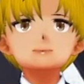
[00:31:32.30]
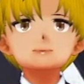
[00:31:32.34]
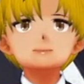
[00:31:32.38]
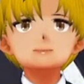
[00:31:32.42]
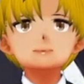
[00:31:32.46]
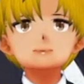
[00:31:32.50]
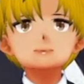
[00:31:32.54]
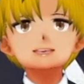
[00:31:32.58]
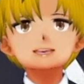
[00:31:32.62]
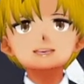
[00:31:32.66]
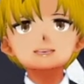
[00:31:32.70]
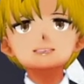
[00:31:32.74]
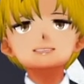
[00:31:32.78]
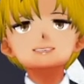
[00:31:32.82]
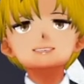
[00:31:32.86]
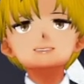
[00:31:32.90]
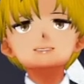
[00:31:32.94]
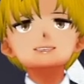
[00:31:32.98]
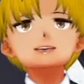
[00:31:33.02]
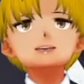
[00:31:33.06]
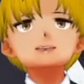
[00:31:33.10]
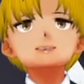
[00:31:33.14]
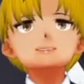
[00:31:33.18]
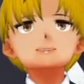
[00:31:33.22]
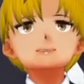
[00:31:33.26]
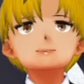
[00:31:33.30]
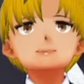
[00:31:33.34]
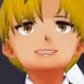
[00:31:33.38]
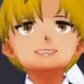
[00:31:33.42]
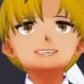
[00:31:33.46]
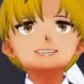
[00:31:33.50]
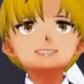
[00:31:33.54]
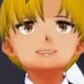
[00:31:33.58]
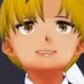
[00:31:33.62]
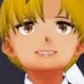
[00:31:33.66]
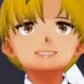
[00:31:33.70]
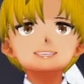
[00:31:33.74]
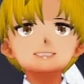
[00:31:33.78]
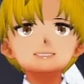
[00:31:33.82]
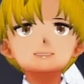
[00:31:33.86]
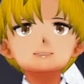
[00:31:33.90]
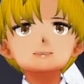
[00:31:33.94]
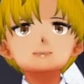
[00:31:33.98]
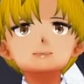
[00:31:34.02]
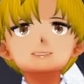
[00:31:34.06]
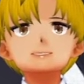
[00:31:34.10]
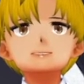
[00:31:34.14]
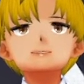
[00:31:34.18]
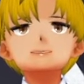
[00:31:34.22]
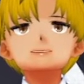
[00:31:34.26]
I couldn't help but say it again.
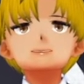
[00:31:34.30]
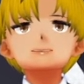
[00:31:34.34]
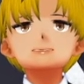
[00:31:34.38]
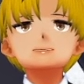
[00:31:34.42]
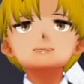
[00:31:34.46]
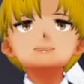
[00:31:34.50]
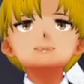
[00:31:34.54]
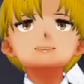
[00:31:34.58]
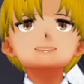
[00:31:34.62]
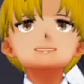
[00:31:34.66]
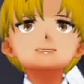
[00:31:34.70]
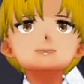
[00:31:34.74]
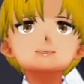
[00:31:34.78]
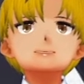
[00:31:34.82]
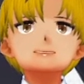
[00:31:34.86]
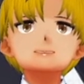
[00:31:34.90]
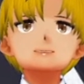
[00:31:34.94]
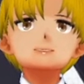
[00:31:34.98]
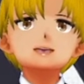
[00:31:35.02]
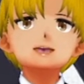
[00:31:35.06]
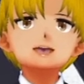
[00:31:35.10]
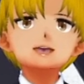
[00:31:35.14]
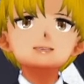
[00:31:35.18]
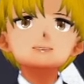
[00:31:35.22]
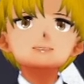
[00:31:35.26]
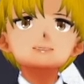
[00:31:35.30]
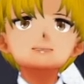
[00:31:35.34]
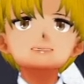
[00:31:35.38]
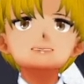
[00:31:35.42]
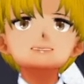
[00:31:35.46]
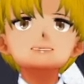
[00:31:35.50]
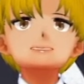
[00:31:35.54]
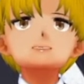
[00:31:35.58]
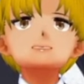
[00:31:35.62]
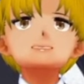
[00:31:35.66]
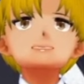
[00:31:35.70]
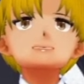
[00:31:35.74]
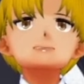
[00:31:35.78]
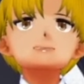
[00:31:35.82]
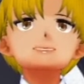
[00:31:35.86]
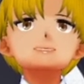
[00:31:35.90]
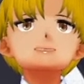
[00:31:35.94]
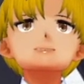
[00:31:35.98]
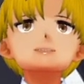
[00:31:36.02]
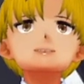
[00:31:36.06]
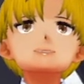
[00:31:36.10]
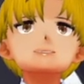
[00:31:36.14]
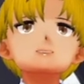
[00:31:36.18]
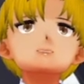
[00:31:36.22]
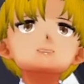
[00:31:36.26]
Come to think of it, didn't Natsuki and Yuri make
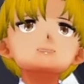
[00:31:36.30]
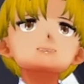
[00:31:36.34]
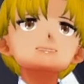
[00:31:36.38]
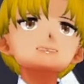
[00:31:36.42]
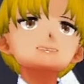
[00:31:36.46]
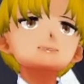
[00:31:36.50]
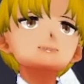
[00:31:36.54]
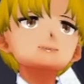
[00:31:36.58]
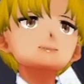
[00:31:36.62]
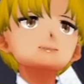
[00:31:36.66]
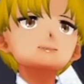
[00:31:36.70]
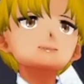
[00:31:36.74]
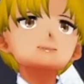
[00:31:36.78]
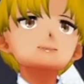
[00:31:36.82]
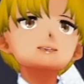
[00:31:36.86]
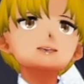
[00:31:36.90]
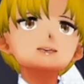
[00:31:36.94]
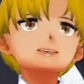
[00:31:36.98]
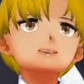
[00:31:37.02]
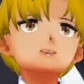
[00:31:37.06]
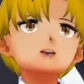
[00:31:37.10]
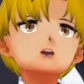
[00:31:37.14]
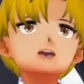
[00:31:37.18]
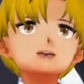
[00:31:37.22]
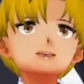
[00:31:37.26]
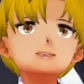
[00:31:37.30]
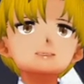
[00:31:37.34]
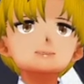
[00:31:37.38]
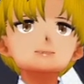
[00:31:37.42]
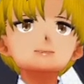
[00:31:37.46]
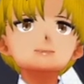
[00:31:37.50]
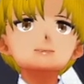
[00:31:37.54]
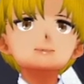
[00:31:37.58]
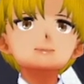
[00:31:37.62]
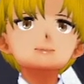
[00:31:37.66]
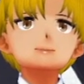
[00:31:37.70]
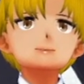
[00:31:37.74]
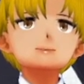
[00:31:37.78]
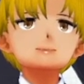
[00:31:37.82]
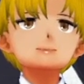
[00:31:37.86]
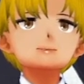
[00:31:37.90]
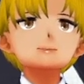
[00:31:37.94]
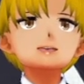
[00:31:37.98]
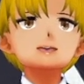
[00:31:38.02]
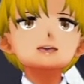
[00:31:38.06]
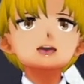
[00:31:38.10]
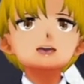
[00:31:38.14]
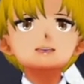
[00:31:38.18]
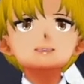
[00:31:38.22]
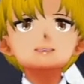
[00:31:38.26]
fun of me for it once?
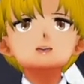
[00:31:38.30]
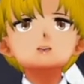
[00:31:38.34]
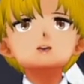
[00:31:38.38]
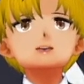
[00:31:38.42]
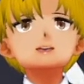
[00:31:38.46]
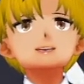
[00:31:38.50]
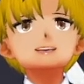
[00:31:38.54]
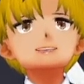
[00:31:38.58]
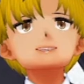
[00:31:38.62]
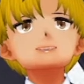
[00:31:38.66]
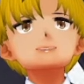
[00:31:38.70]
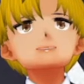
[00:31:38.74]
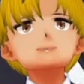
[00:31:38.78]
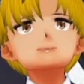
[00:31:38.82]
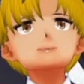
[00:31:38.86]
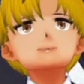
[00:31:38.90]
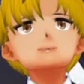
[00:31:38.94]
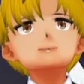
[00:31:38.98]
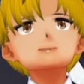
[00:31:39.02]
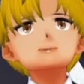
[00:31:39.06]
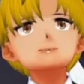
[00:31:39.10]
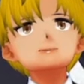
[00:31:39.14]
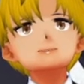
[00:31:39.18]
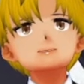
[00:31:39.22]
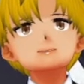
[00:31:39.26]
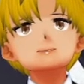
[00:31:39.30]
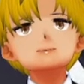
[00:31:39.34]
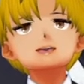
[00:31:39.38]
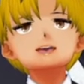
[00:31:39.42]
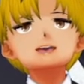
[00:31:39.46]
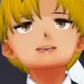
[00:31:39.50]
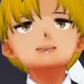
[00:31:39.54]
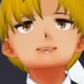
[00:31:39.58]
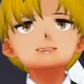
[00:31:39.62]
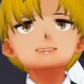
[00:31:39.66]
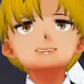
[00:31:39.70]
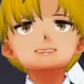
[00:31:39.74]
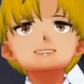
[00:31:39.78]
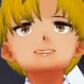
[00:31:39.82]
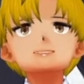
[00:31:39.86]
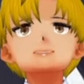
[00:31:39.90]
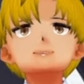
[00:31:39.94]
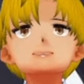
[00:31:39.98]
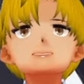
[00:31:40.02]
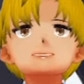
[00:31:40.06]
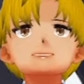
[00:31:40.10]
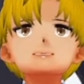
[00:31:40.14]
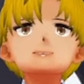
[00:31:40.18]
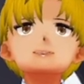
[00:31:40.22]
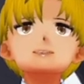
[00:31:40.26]
Well, whatever. It's not like you ever
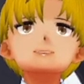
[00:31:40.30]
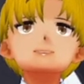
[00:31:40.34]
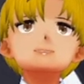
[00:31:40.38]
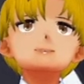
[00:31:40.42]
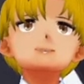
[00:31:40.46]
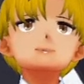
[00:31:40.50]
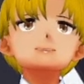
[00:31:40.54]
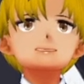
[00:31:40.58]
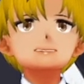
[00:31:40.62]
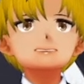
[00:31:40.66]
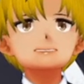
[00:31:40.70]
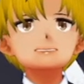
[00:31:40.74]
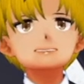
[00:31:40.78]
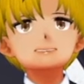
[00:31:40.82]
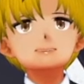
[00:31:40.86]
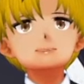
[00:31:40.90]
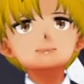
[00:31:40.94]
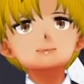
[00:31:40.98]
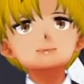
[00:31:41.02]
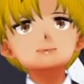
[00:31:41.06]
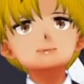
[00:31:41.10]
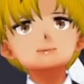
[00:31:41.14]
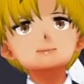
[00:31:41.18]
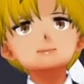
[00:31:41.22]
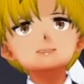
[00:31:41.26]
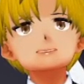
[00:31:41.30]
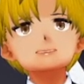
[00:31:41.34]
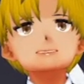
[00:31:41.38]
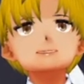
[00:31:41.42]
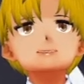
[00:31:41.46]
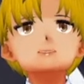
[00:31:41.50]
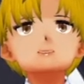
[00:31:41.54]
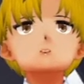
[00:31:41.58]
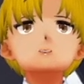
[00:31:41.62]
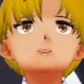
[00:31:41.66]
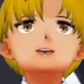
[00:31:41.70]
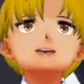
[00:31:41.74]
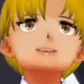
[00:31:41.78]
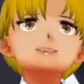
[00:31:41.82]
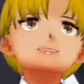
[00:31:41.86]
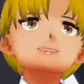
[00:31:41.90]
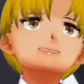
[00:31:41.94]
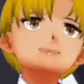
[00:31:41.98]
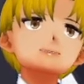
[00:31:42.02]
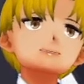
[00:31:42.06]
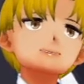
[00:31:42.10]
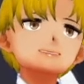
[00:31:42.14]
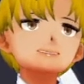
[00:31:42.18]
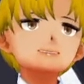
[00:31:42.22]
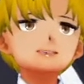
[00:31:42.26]
made fun of me. You're too much of a
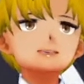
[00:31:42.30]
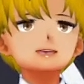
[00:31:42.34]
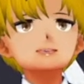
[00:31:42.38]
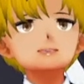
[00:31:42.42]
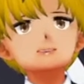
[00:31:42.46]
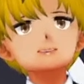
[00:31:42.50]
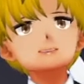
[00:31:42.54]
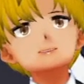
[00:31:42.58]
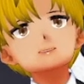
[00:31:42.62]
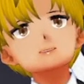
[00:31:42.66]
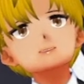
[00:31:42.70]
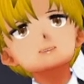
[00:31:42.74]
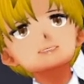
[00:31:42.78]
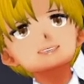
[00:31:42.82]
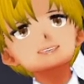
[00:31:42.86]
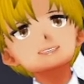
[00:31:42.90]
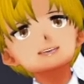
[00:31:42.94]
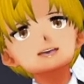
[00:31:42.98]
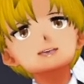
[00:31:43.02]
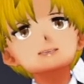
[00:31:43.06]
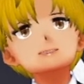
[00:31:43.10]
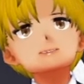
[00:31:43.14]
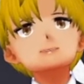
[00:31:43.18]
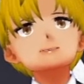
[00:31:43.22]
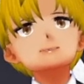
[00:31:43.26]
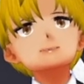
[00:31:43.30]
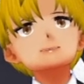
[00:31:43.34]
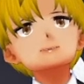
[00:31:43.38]
sweetheart to do that, aren't you?